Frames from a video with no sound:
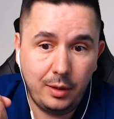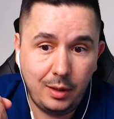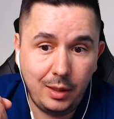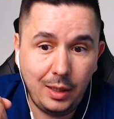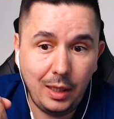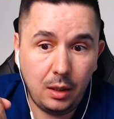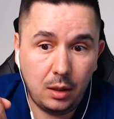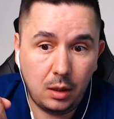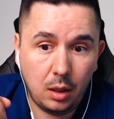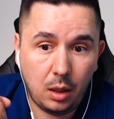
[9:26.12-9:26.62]

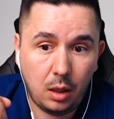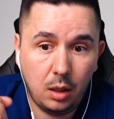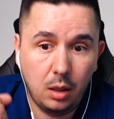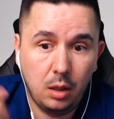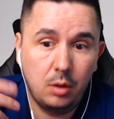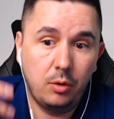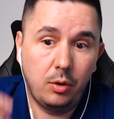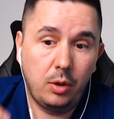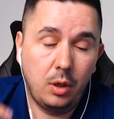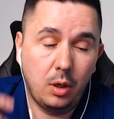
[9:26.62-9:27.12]
data
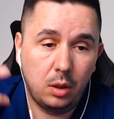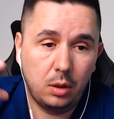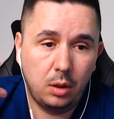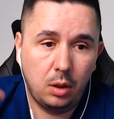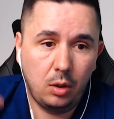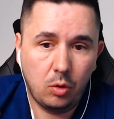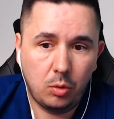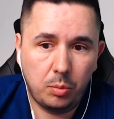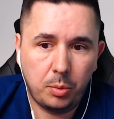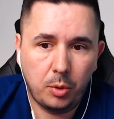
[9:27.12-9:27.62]

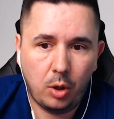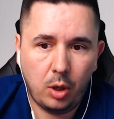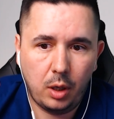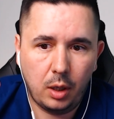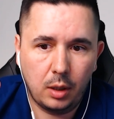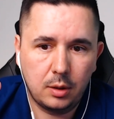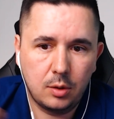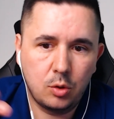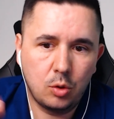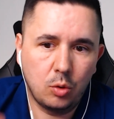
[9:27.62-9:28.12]
regarding your
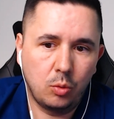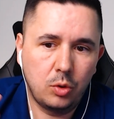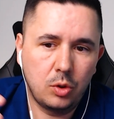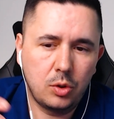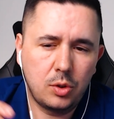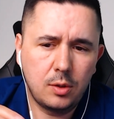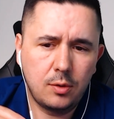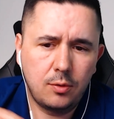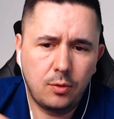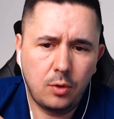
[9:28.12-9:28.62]
product. So
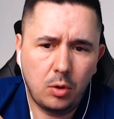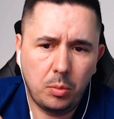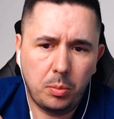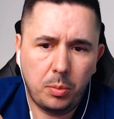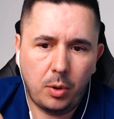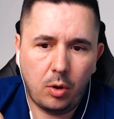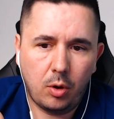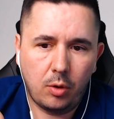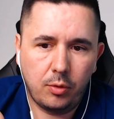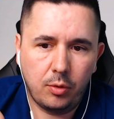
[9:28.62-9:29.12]
this is very
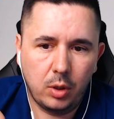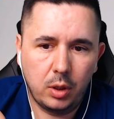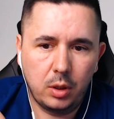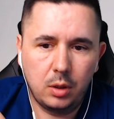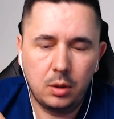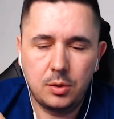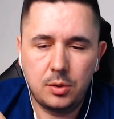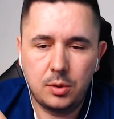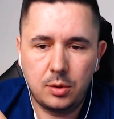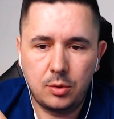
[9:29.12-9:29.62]
powerful, and
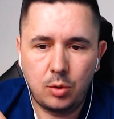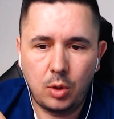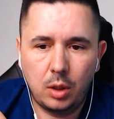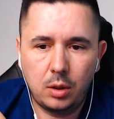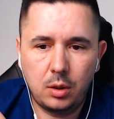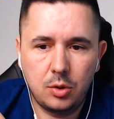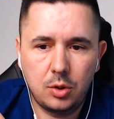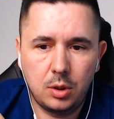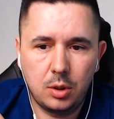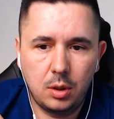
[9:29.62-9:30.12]
this
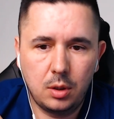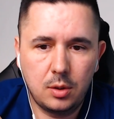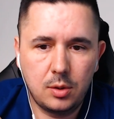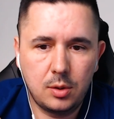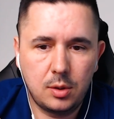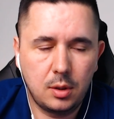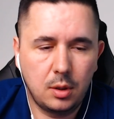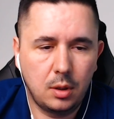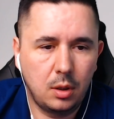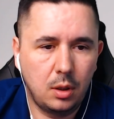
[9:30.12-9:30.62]
strategy
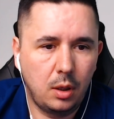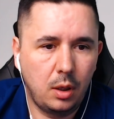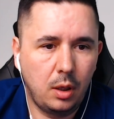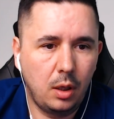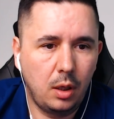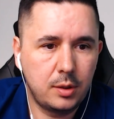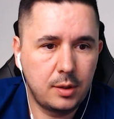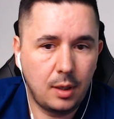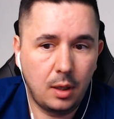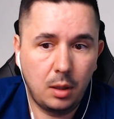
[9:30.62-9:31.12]
is
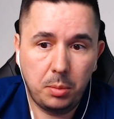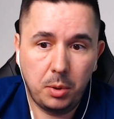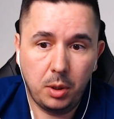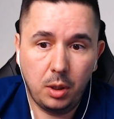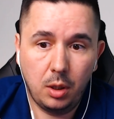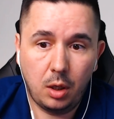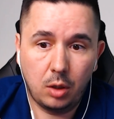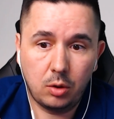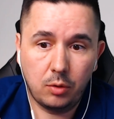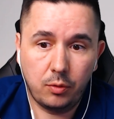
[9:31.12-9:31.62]
helping
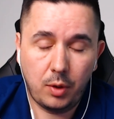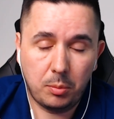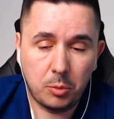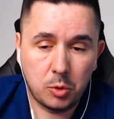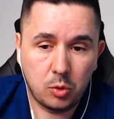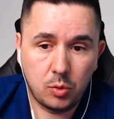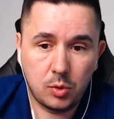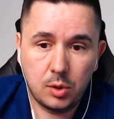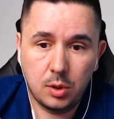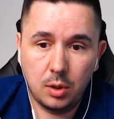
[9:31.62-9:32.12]
a lot of
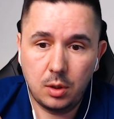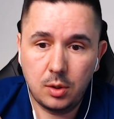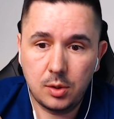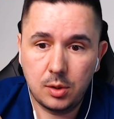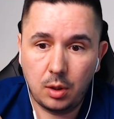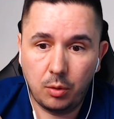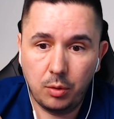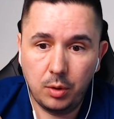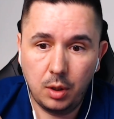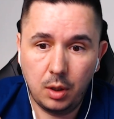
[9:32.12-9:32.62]
Amazon sellers
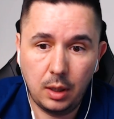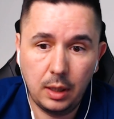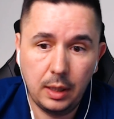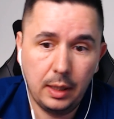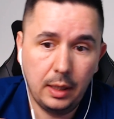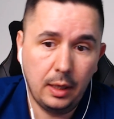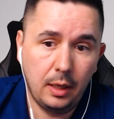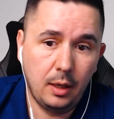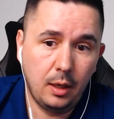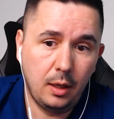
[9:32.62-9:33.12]
out there.
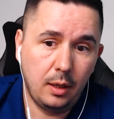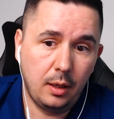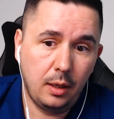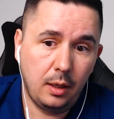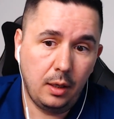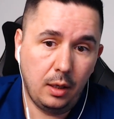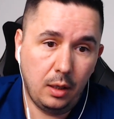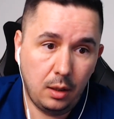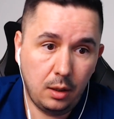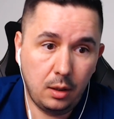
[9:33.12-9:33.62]

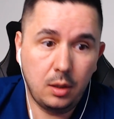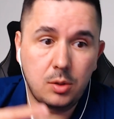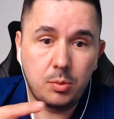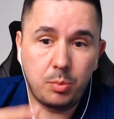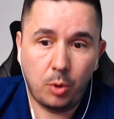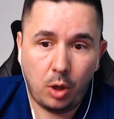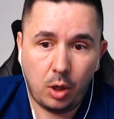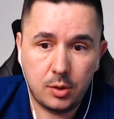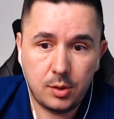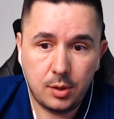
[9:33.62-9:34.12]
In this
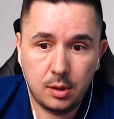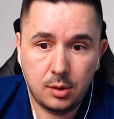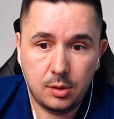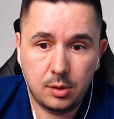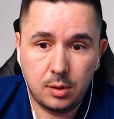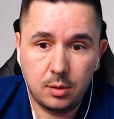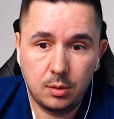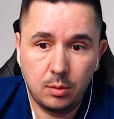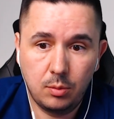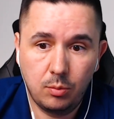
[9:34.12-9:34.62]

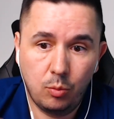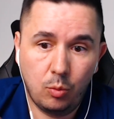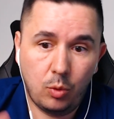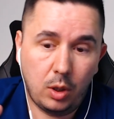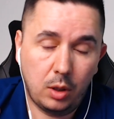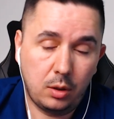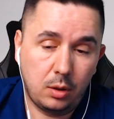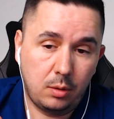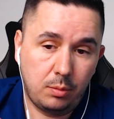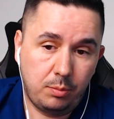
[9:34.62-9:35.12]
process,
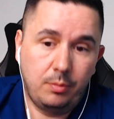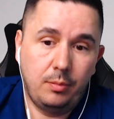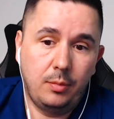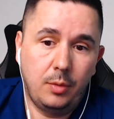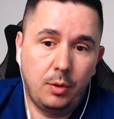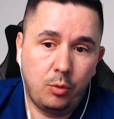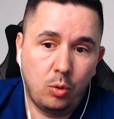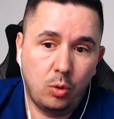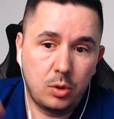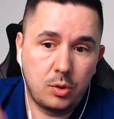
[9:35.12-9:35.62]
what
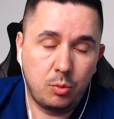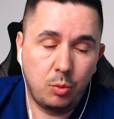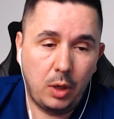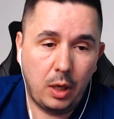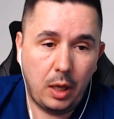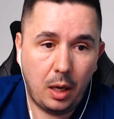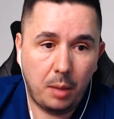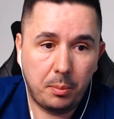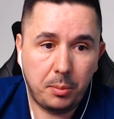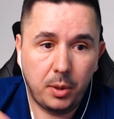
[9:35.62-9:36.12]
of course
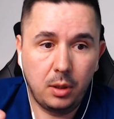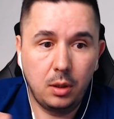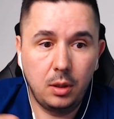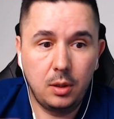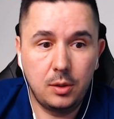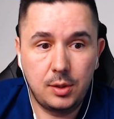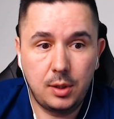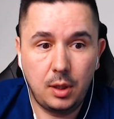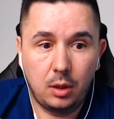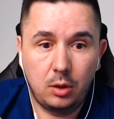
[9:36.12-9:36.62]
will happen
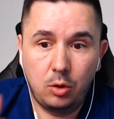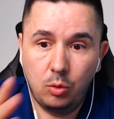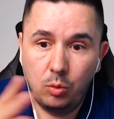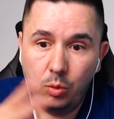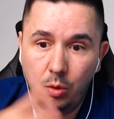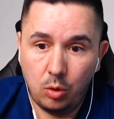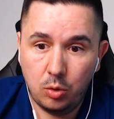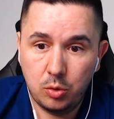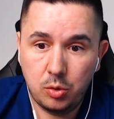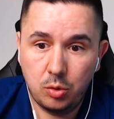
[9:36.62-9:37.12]
is that you
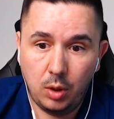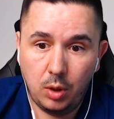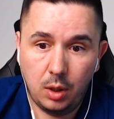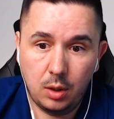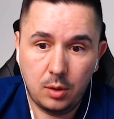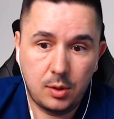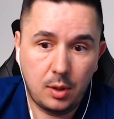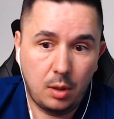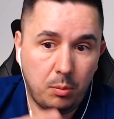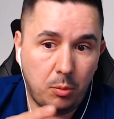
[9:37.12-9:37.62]
will also
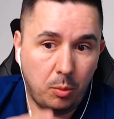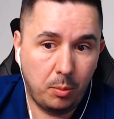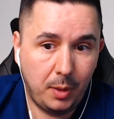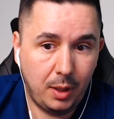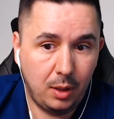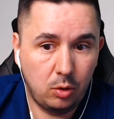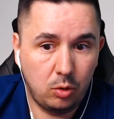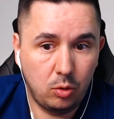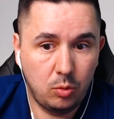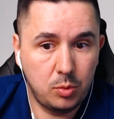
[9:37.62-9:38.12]
get some
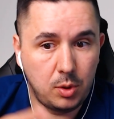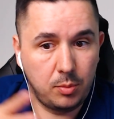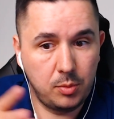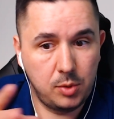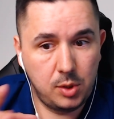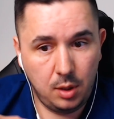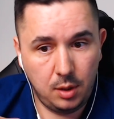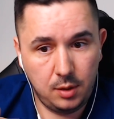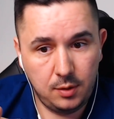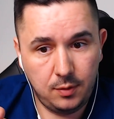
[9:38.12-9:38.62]
momentum, some
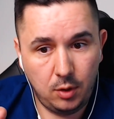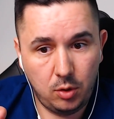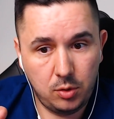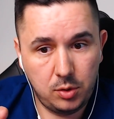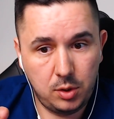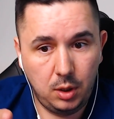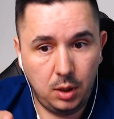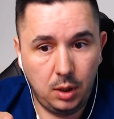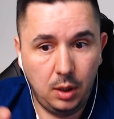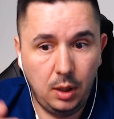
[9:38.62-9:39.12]
sales
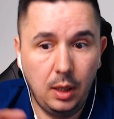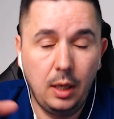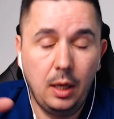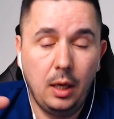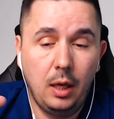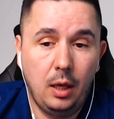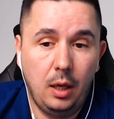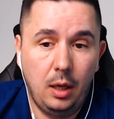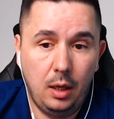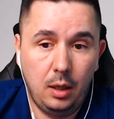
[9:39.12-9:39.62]
velocity,
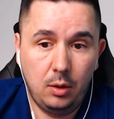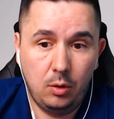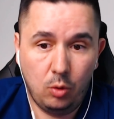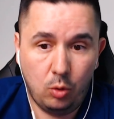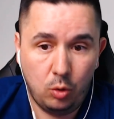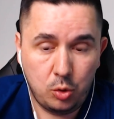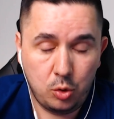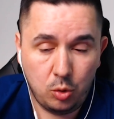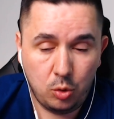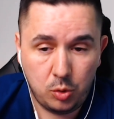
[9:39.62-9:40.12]
and
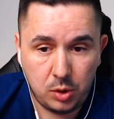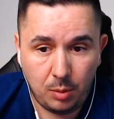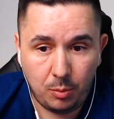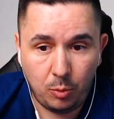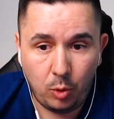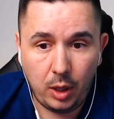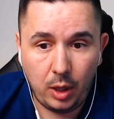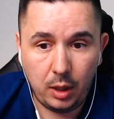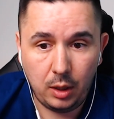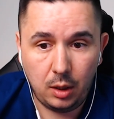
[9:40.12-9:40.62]
also
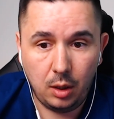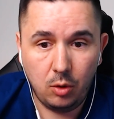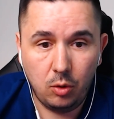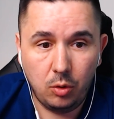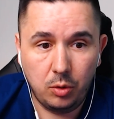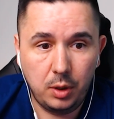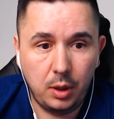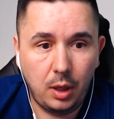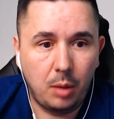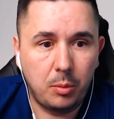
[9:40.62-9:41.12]
some ranking
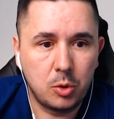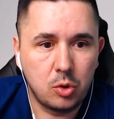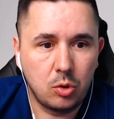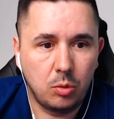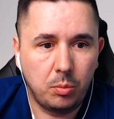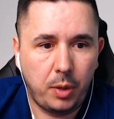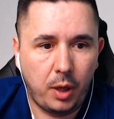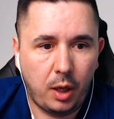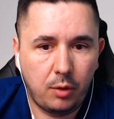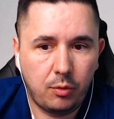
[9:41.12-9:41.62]
on the
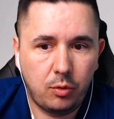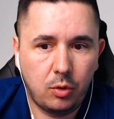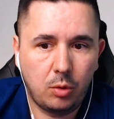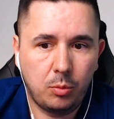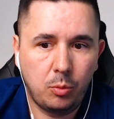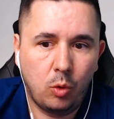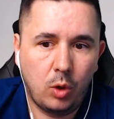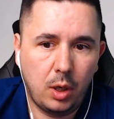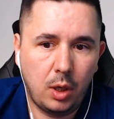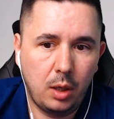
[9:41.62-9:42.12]
Amazon
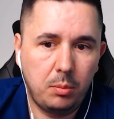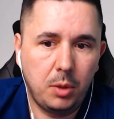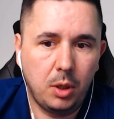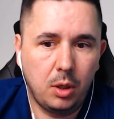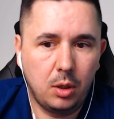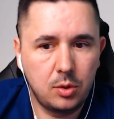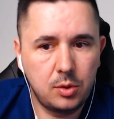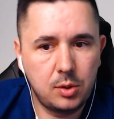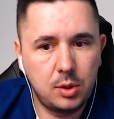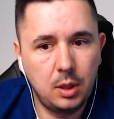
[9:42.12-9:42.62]
platform. Why?
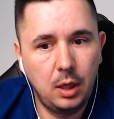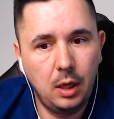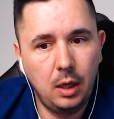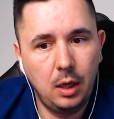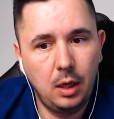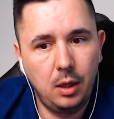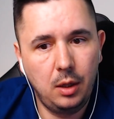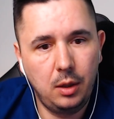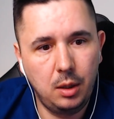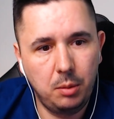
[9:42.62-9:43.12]
Because
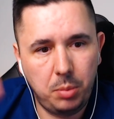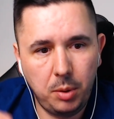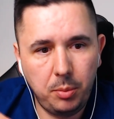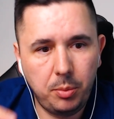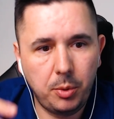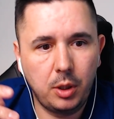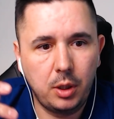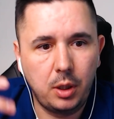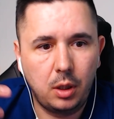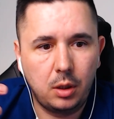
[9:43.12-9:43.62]
the
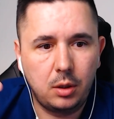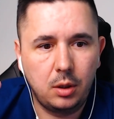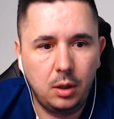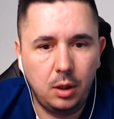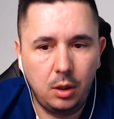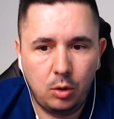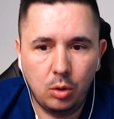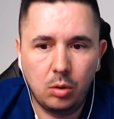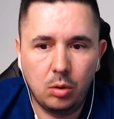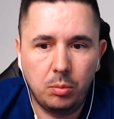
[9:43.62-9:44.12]
people that
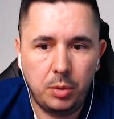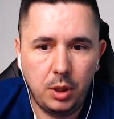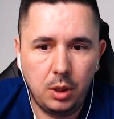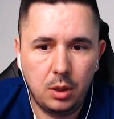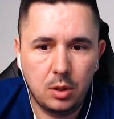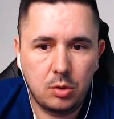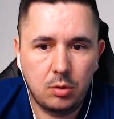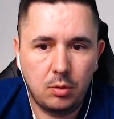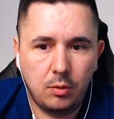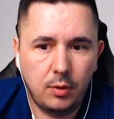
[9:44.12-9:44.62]
need to complete
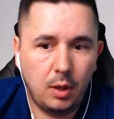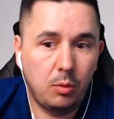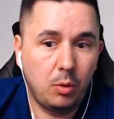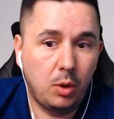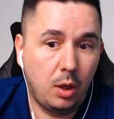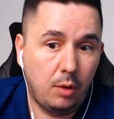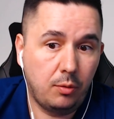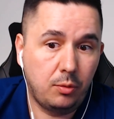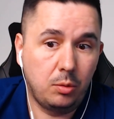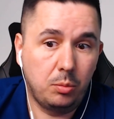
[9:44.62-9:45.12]
a survey
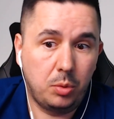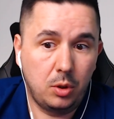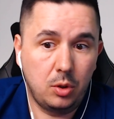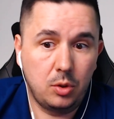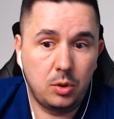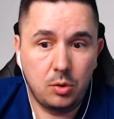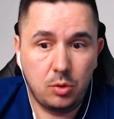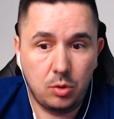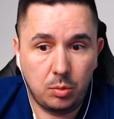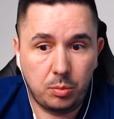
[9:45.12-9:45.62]
will have to
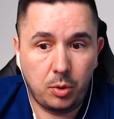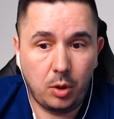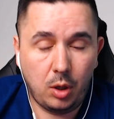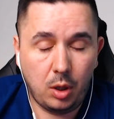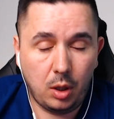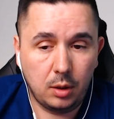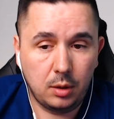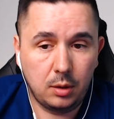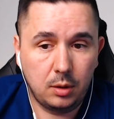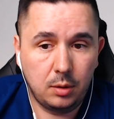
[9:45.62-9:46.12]
purchase your
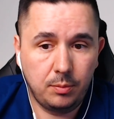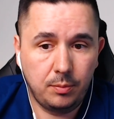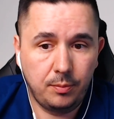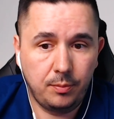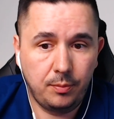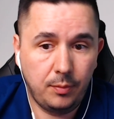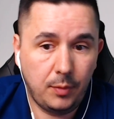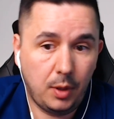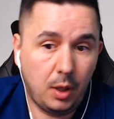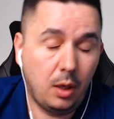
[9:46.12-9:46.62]
product.
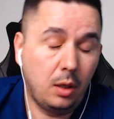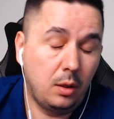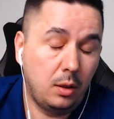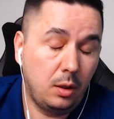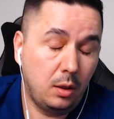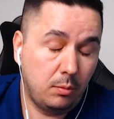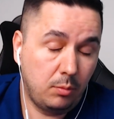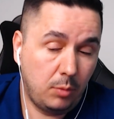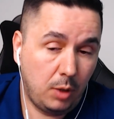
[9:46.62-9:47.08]
And